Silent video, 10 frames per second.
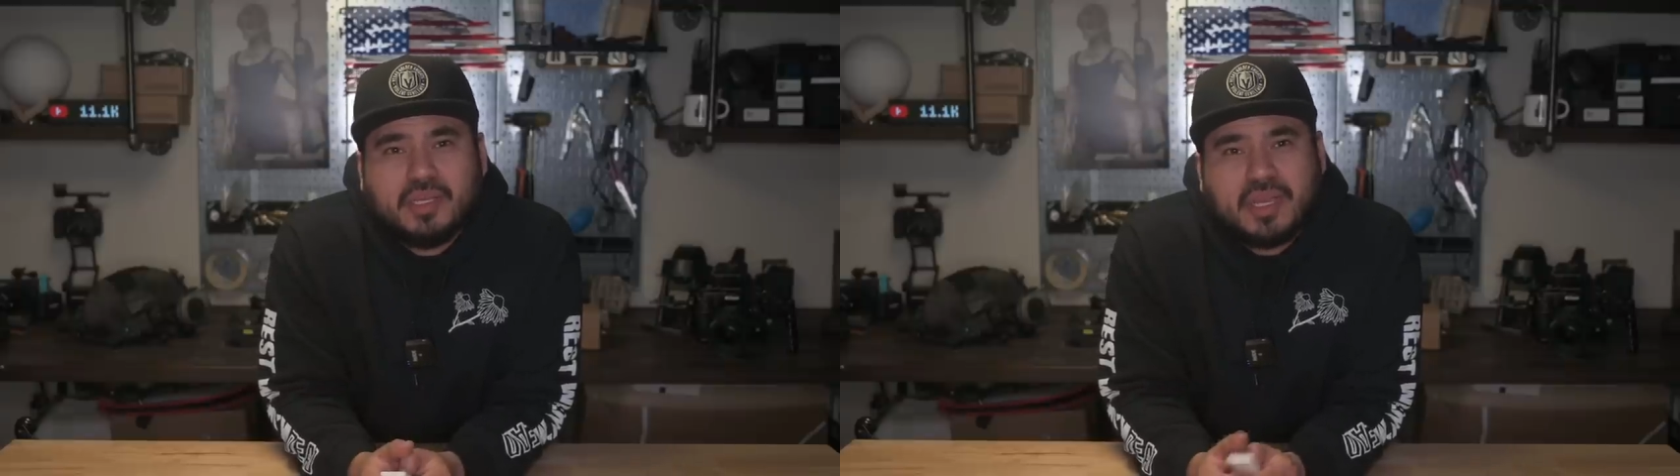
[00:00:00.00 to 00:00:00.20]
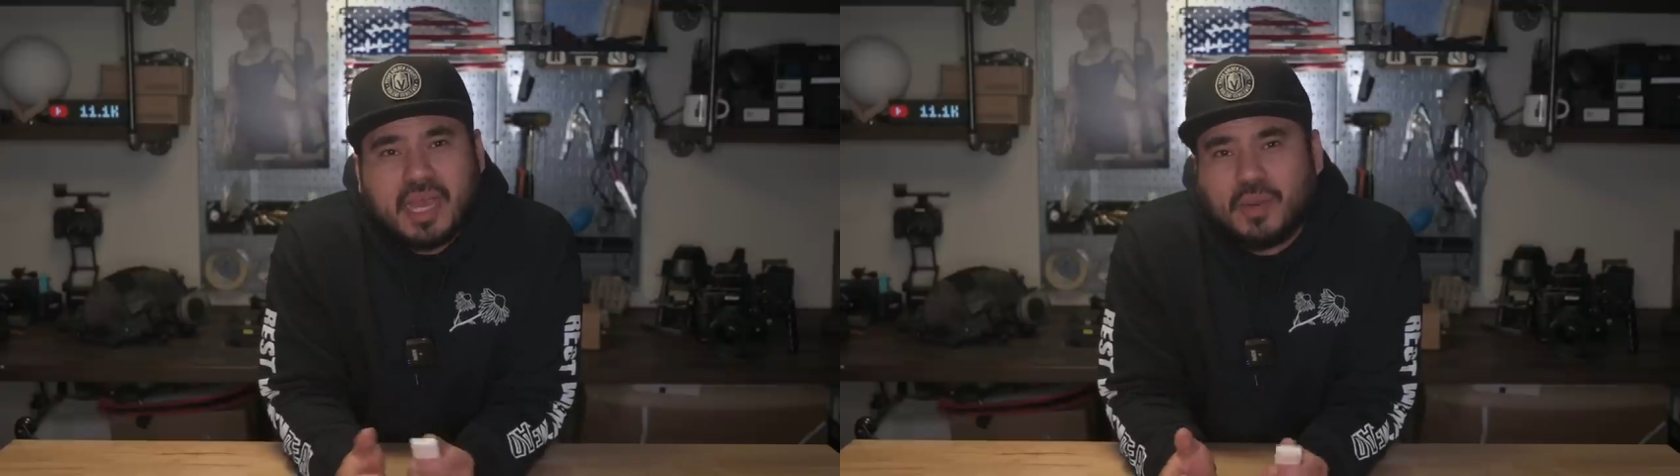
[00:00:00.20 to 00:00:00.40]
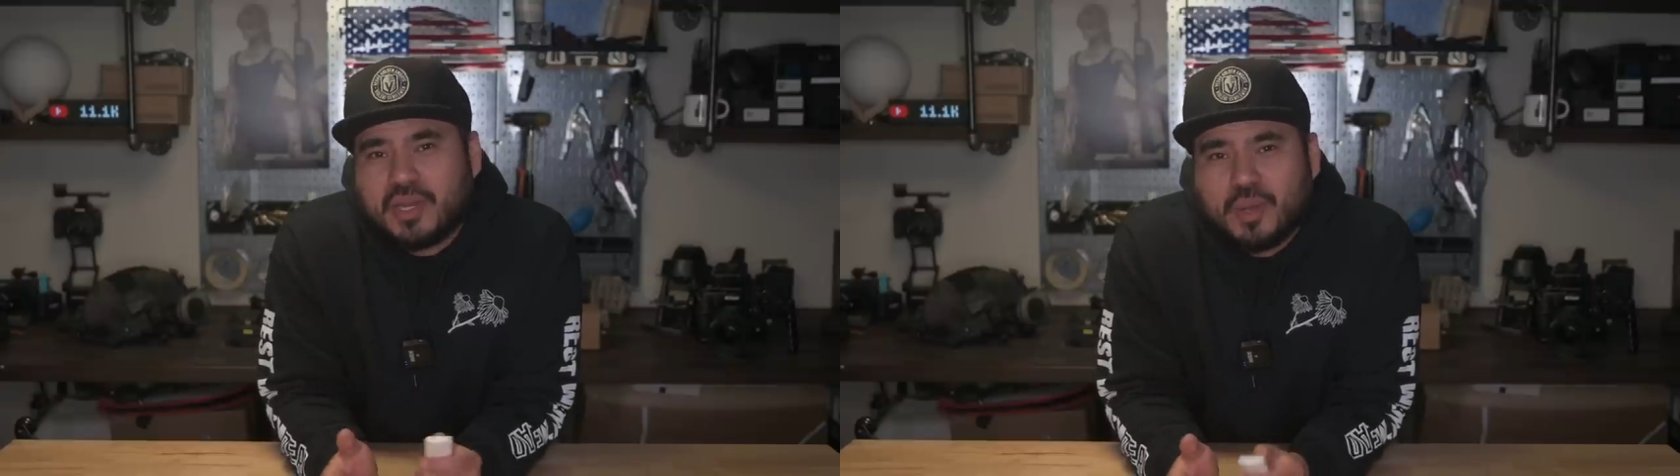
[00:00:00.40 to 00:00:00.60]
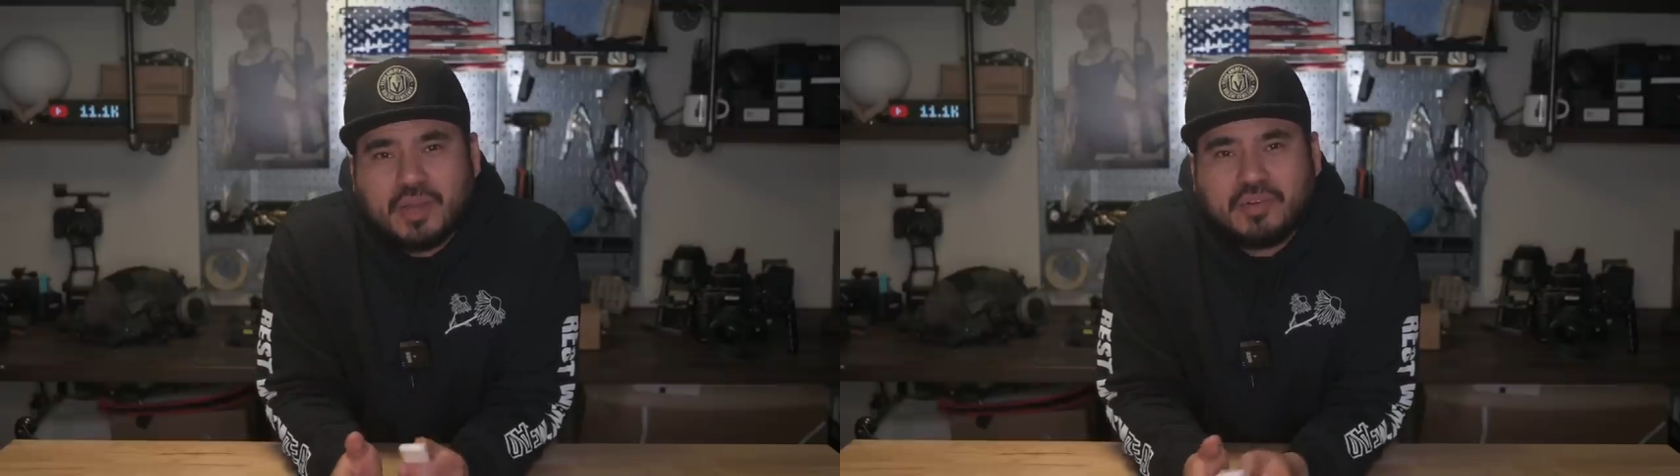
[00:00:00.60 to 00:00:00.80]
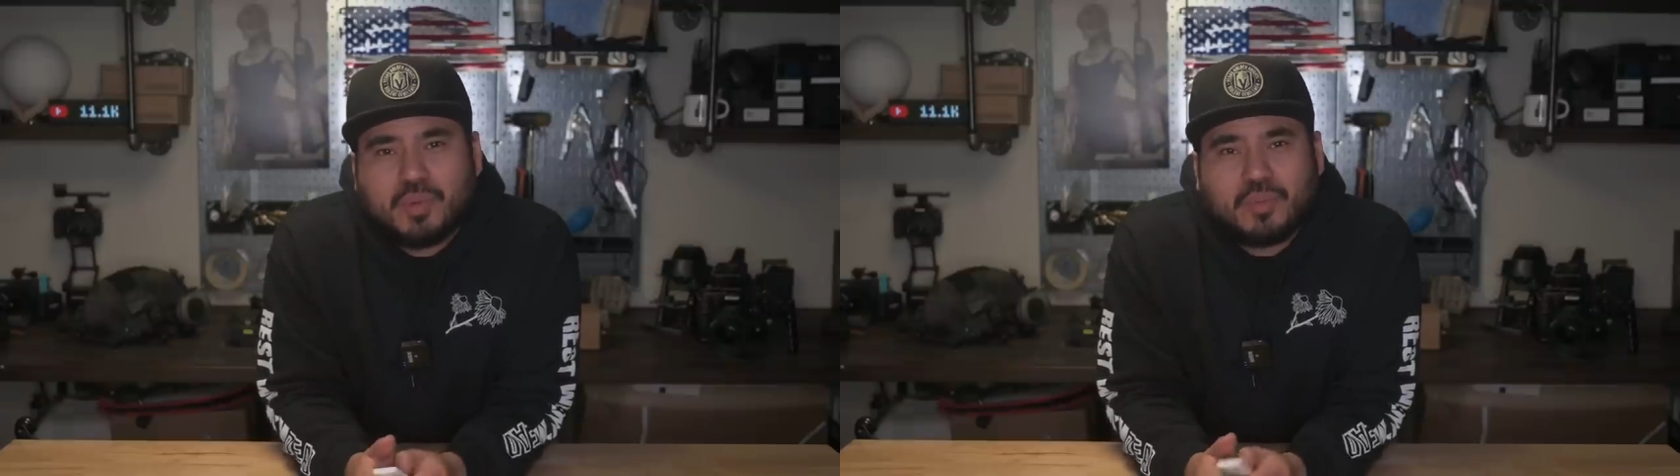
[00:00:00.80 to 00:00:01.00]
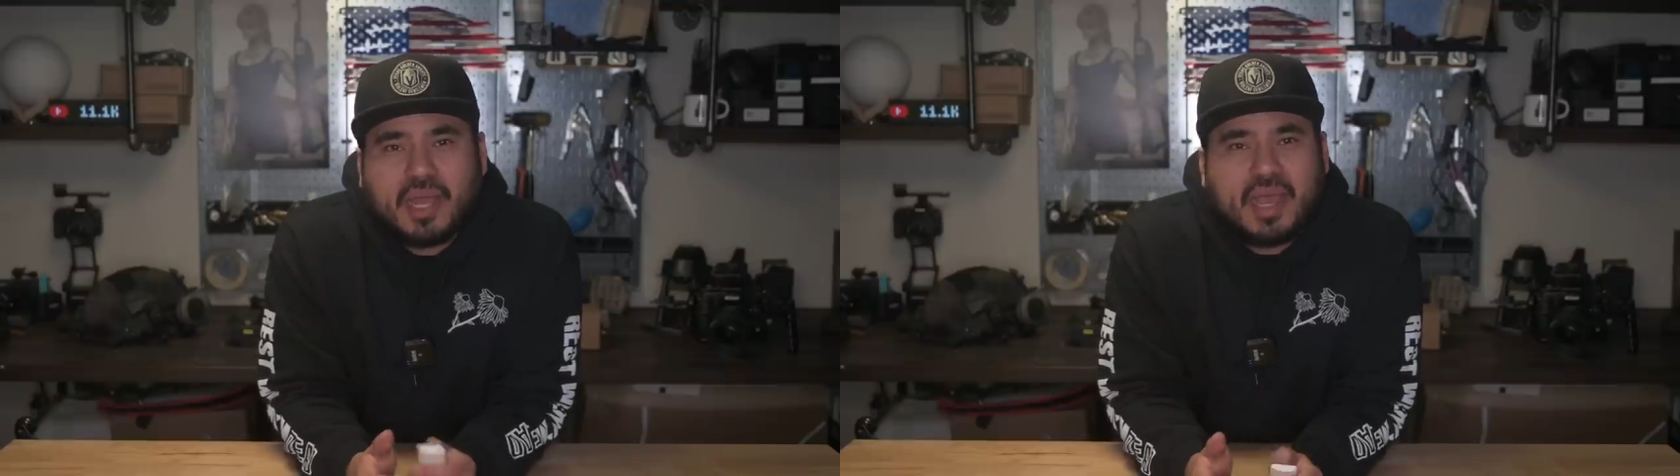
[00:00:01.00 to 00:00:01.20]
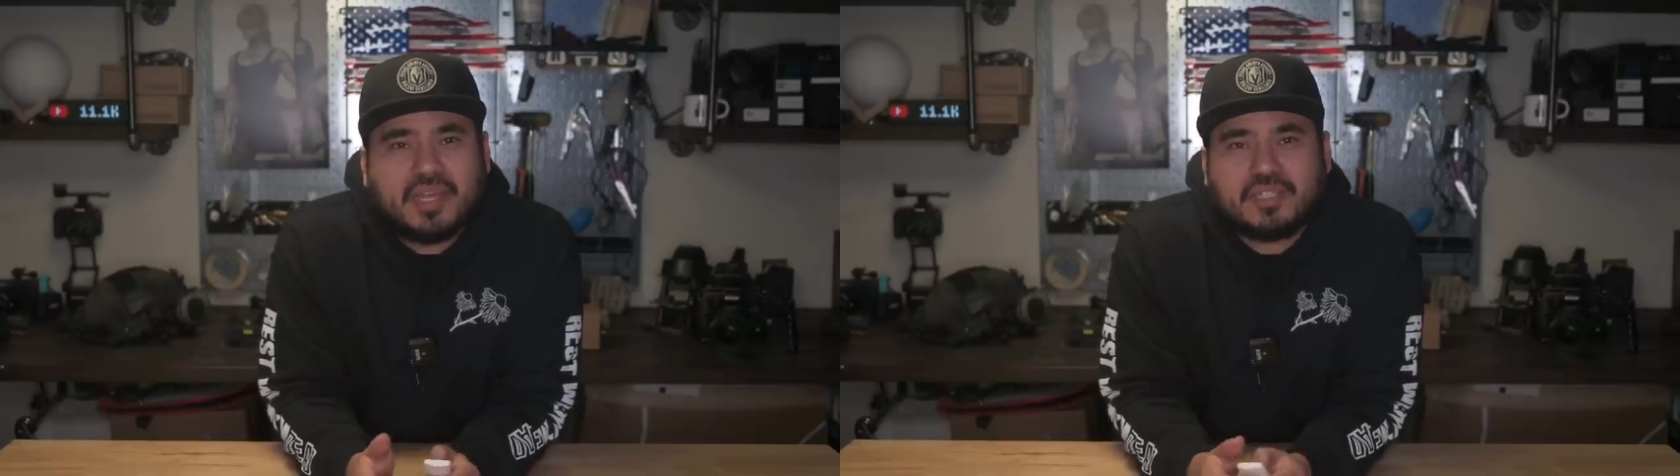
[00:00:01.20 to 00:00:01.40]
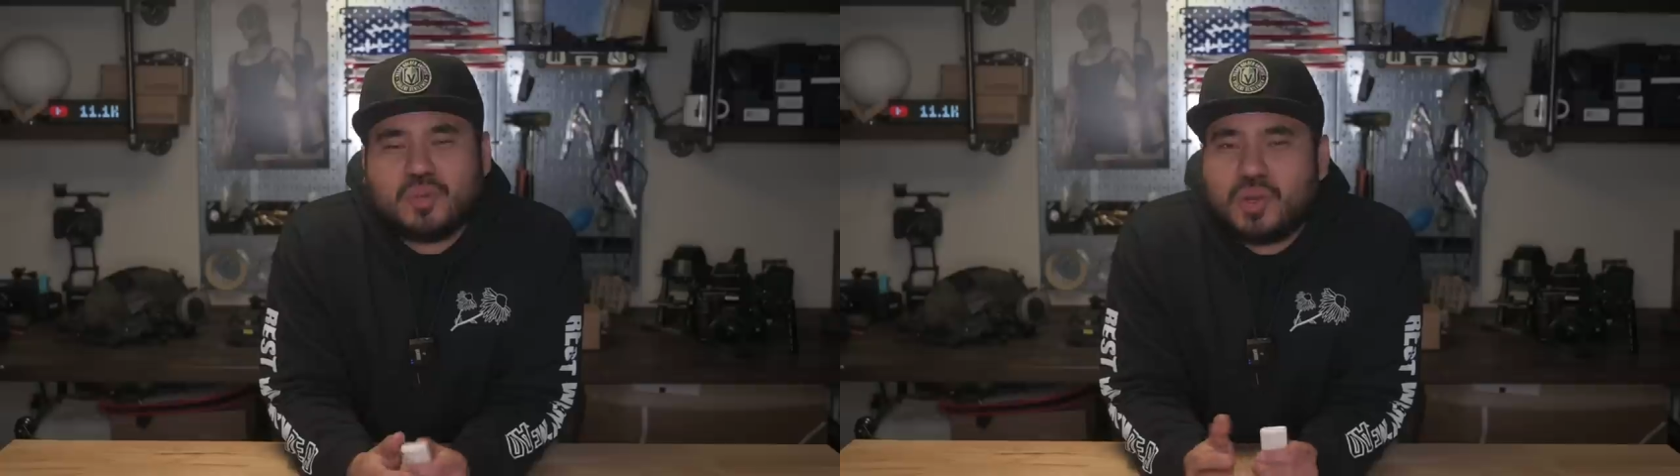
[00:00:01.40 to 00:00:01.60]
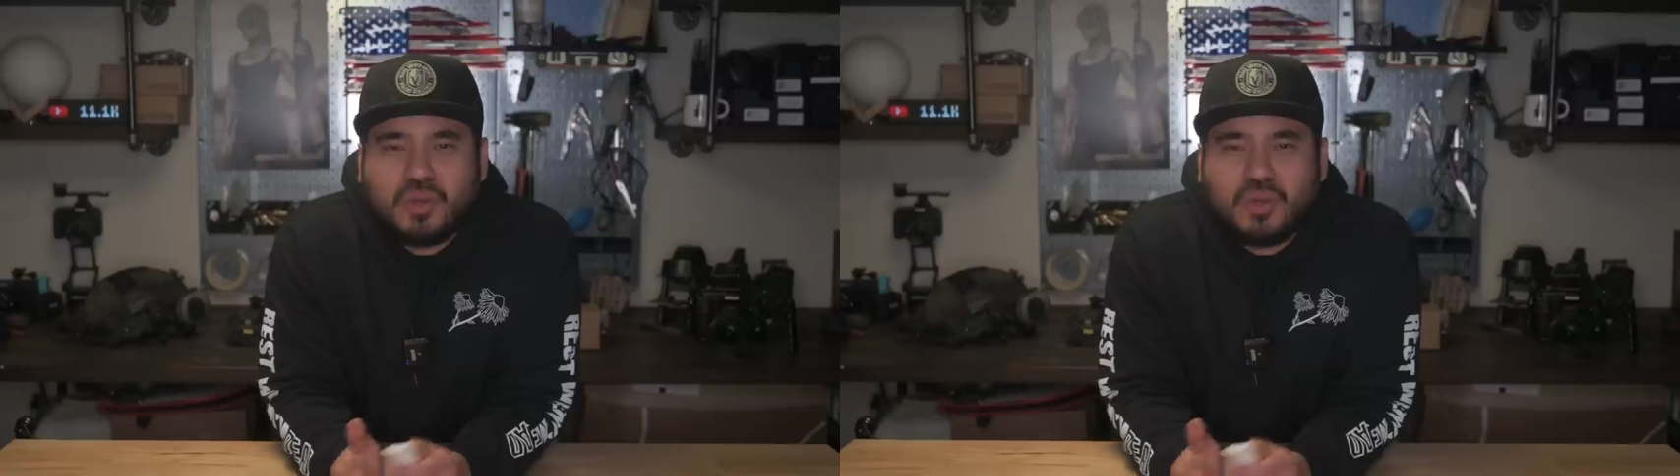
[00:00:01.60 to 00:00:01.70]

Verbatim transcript: Now, I know everyone will ask,